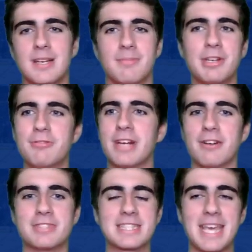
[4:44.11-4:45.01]
But who
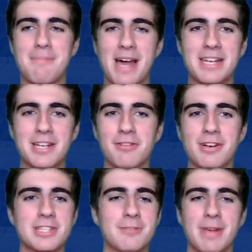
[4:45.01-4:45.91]
knows? This came out of
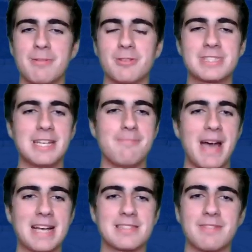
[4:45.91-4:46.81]
nowhere, so maybe we'll see a
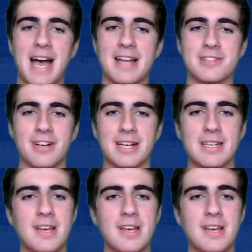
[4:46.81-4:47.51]
massive contract.